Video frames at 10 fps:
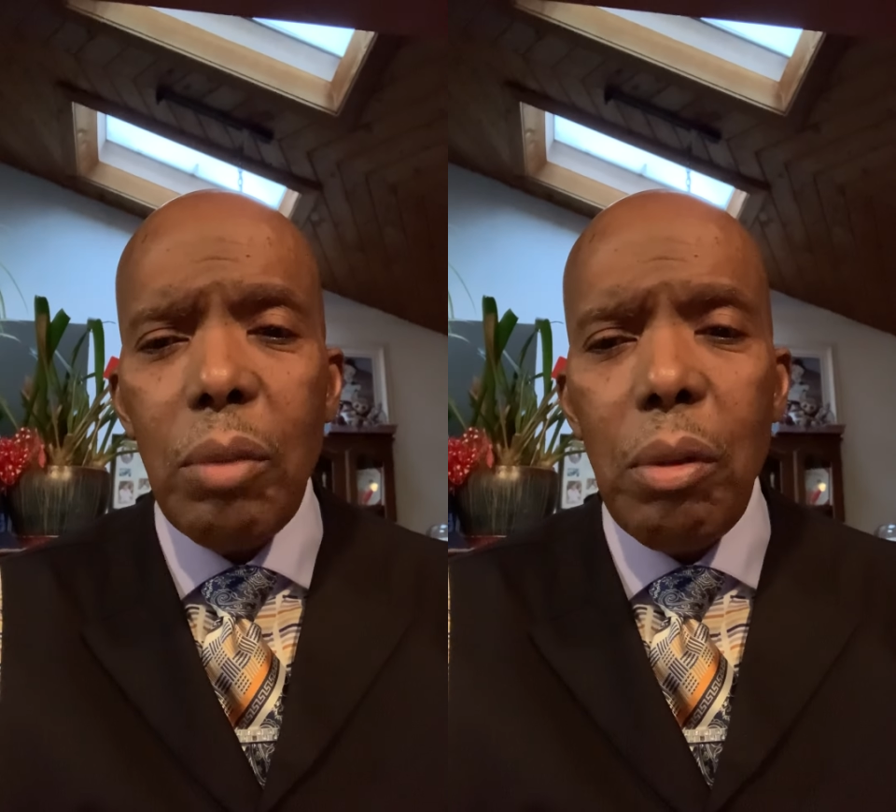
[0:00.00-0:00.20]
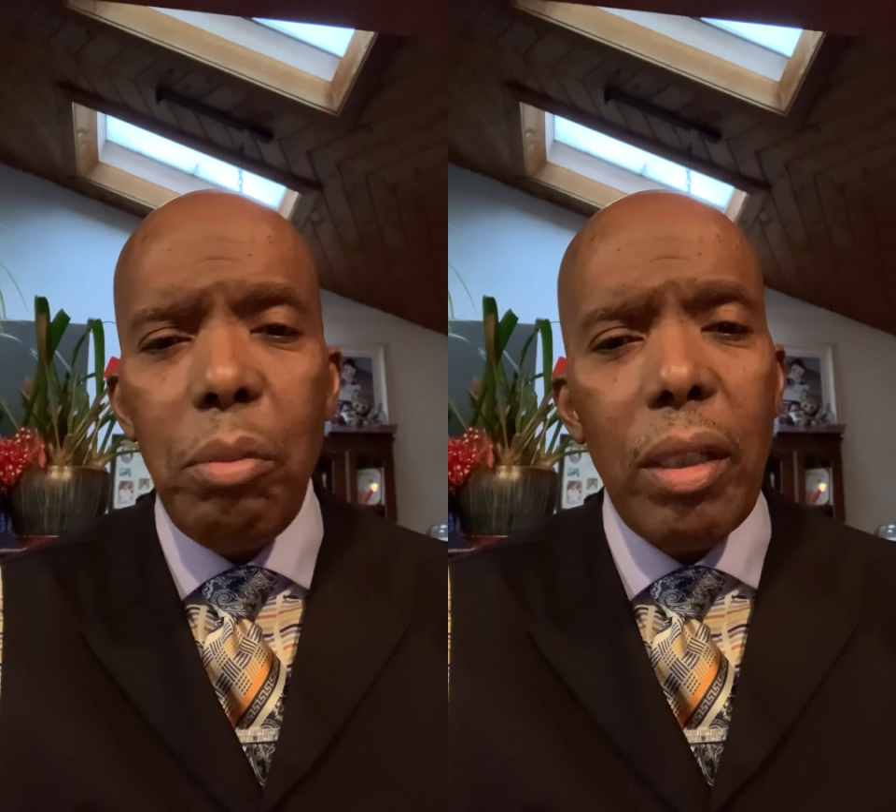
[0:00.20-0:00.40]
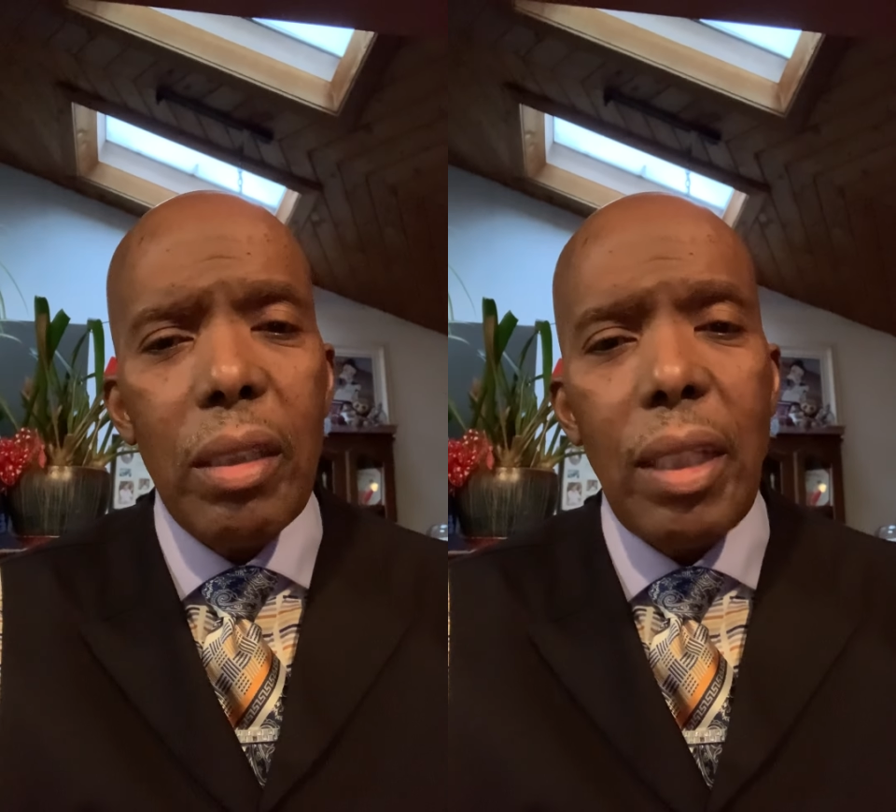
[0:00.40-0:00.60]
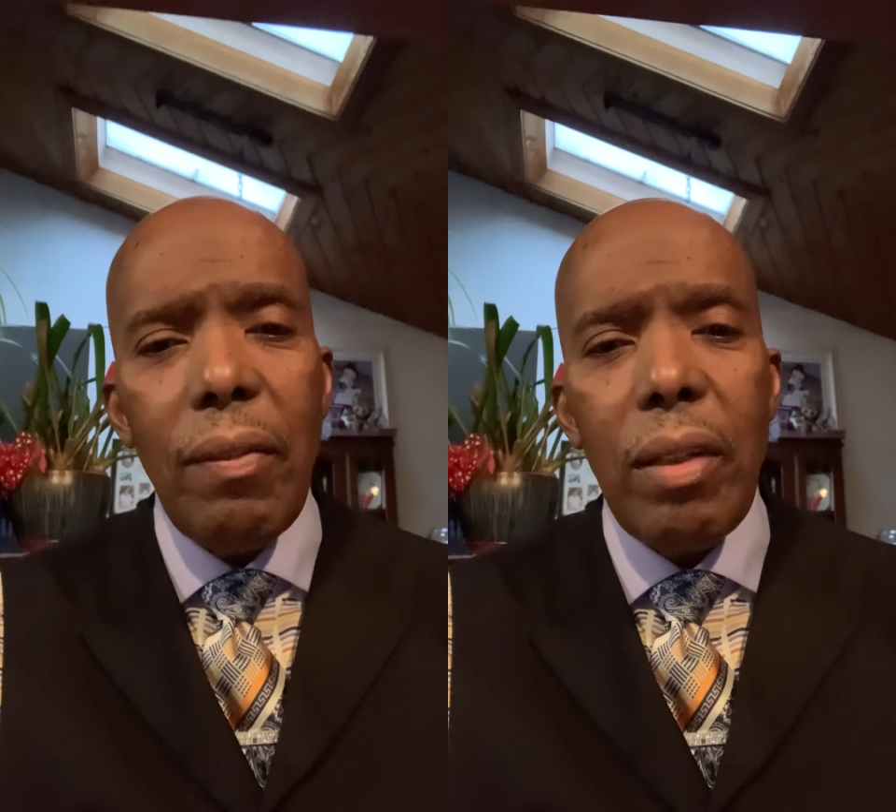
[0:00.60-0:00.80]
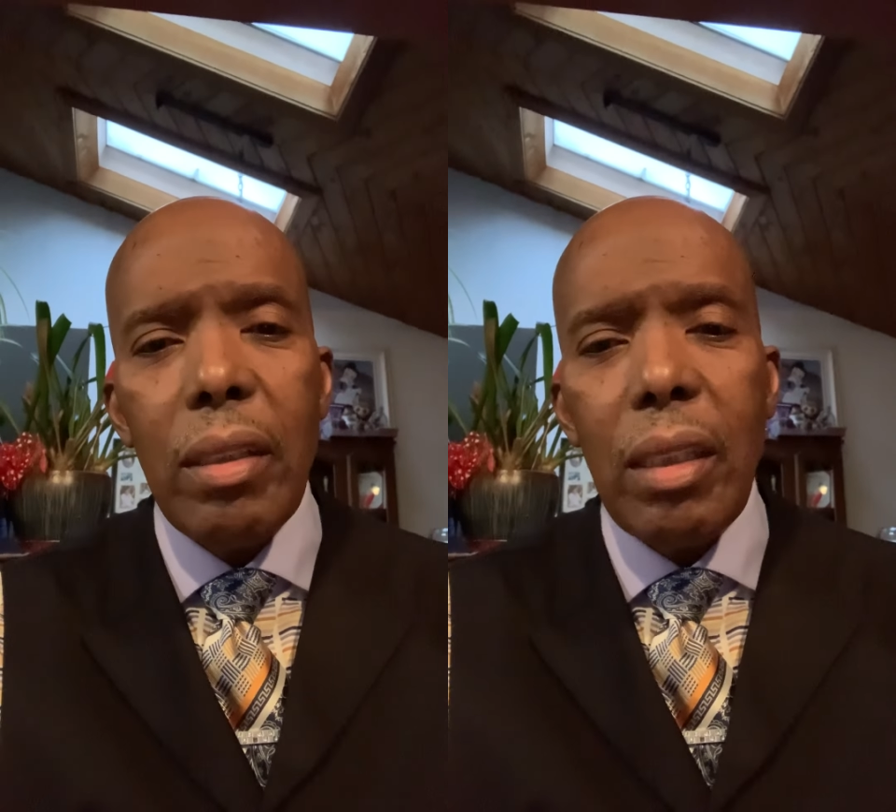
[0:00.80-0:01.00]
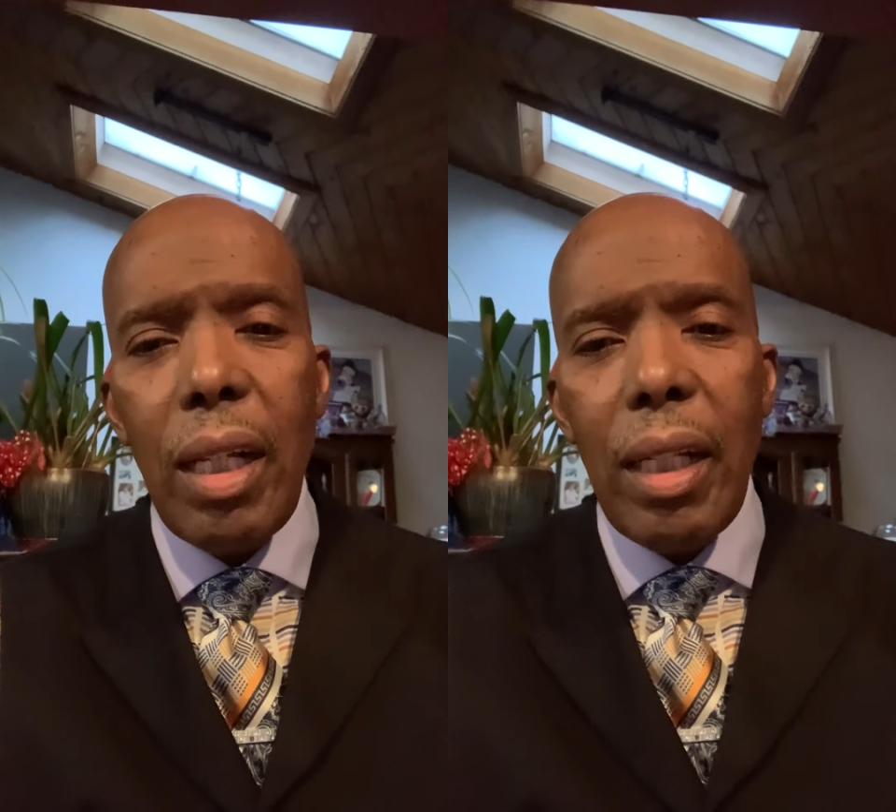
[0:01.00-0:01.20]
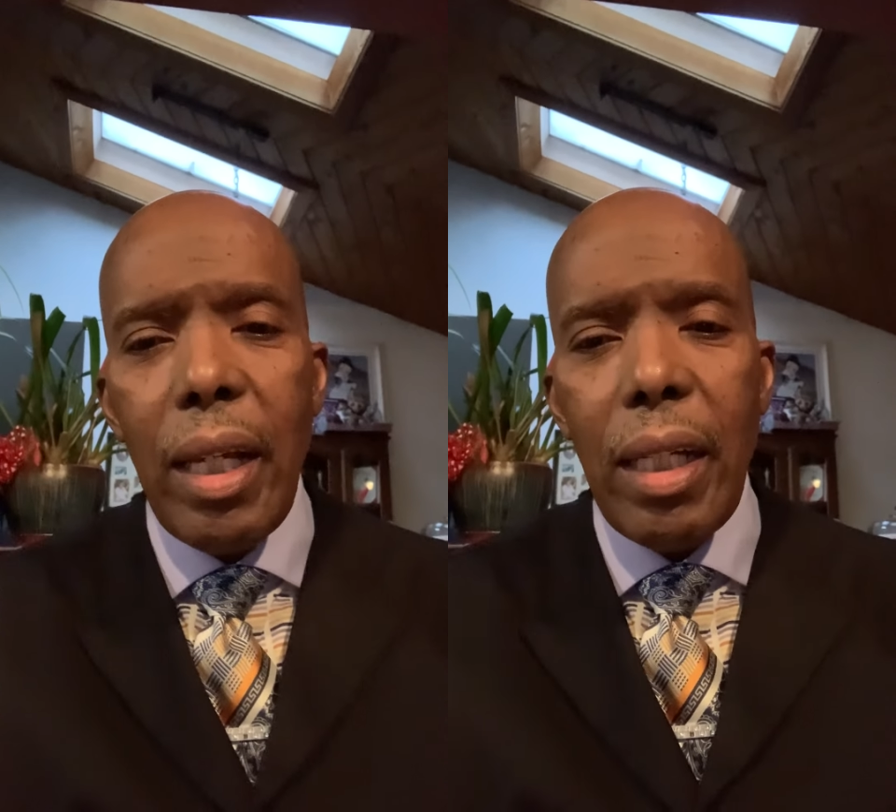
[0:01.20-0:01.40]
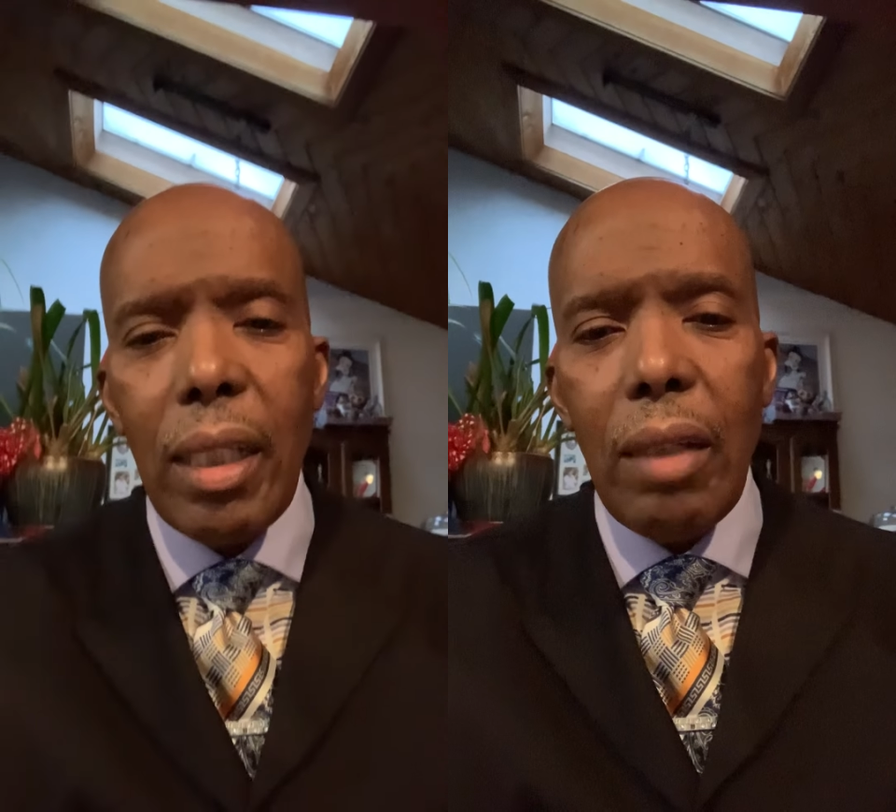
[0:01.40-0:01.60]
he will bring us safely into that
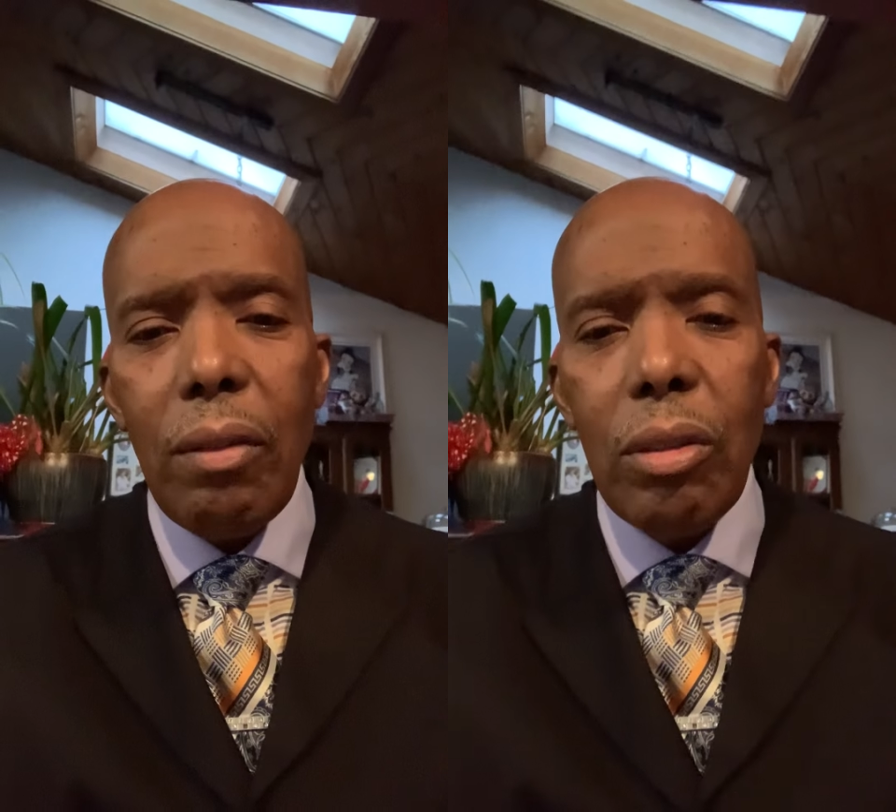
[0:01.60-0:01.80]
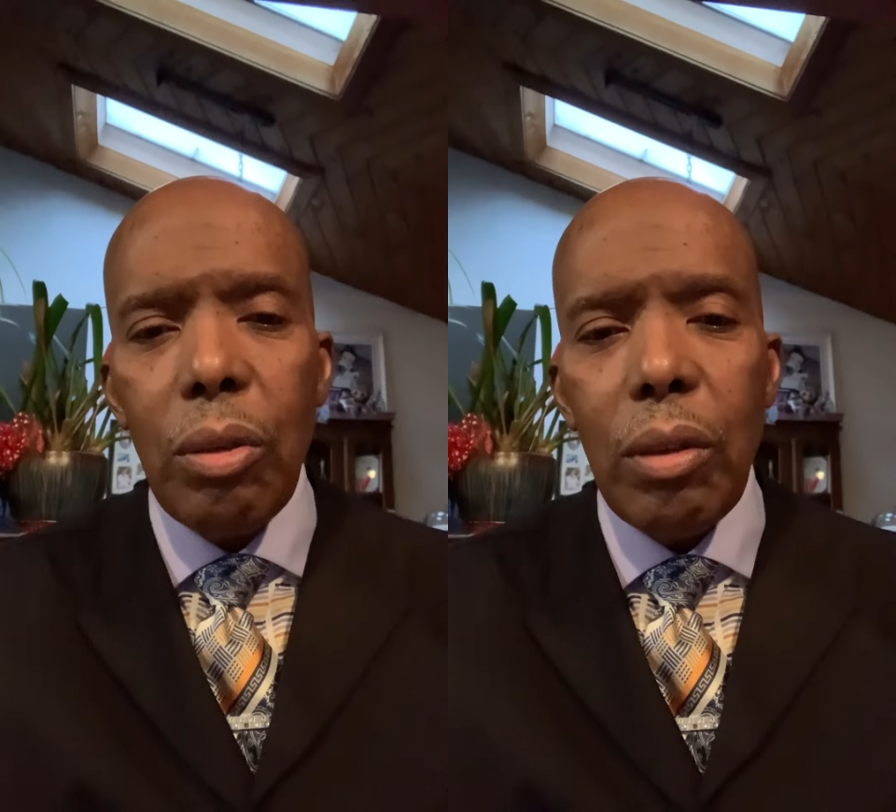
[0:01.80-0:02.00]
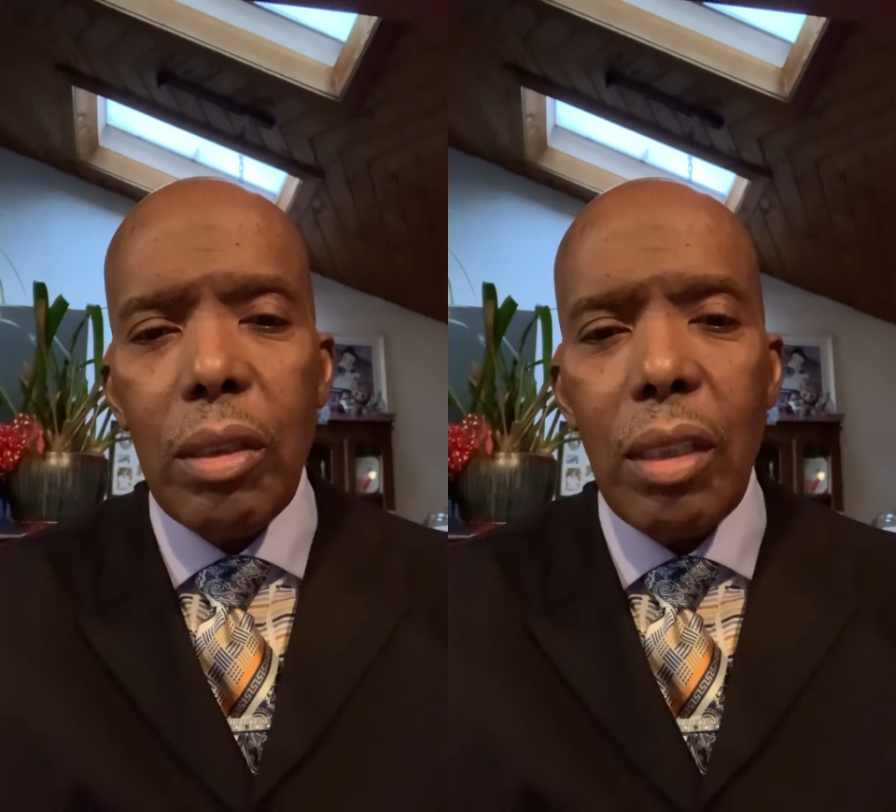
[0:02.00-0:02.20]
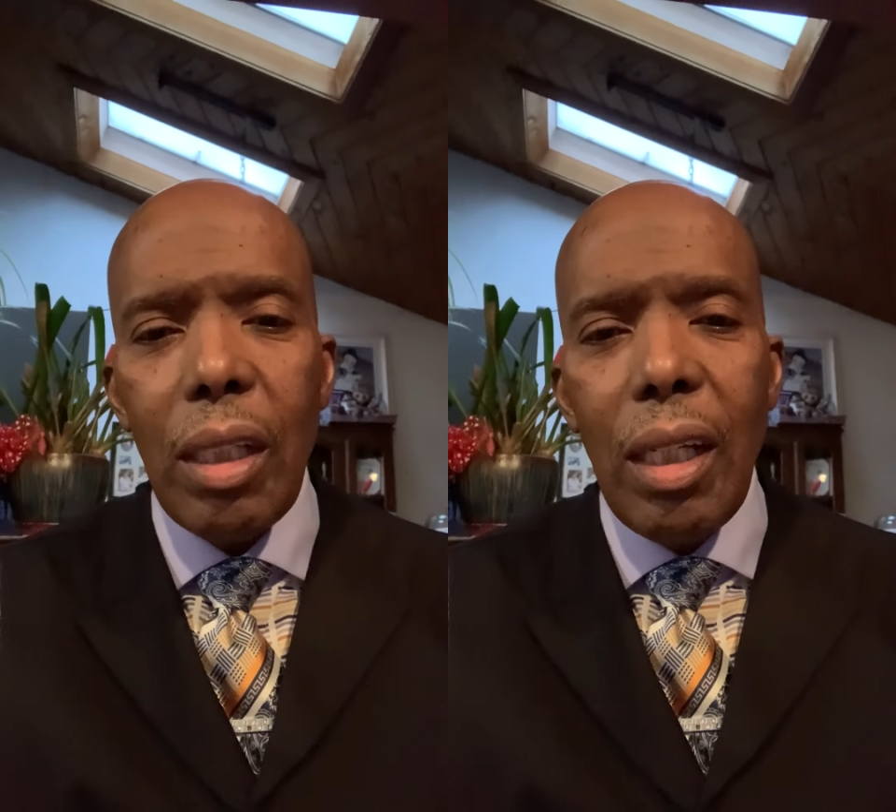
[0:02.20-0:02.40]
land and give it to us.